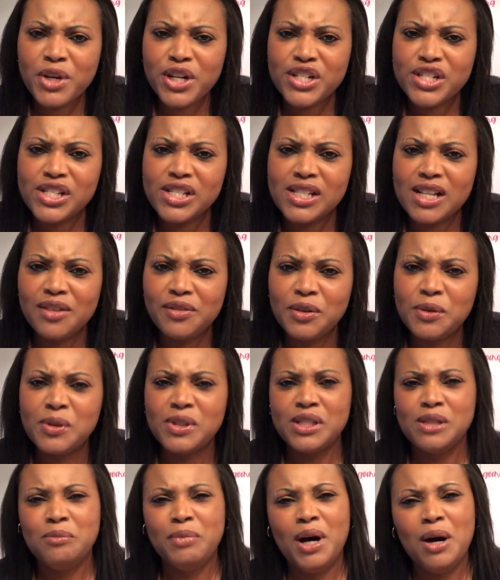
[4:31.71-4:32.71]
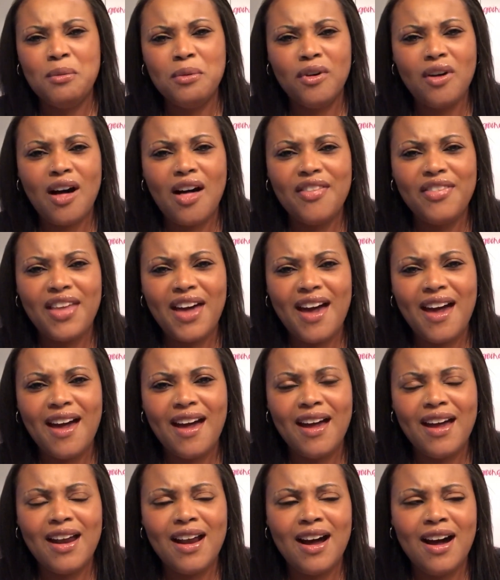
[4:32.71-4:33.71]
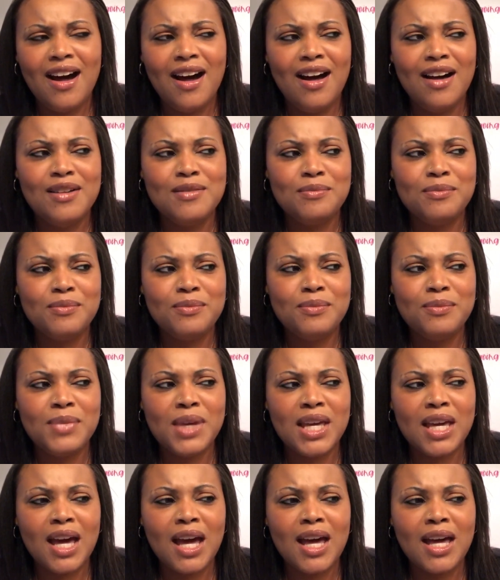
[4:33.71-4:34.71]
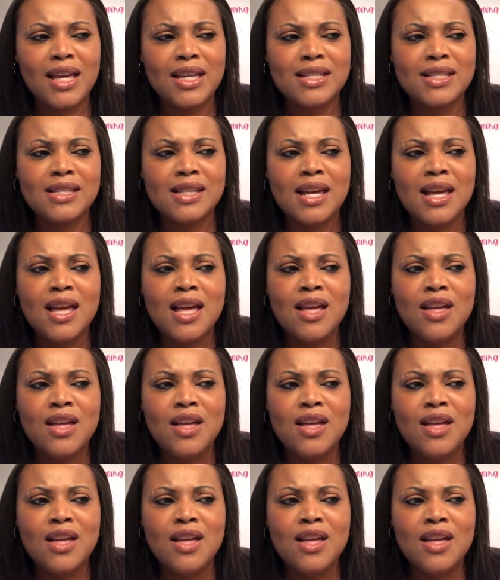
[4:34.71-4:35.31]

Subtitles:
bursts everyone's bubble on that because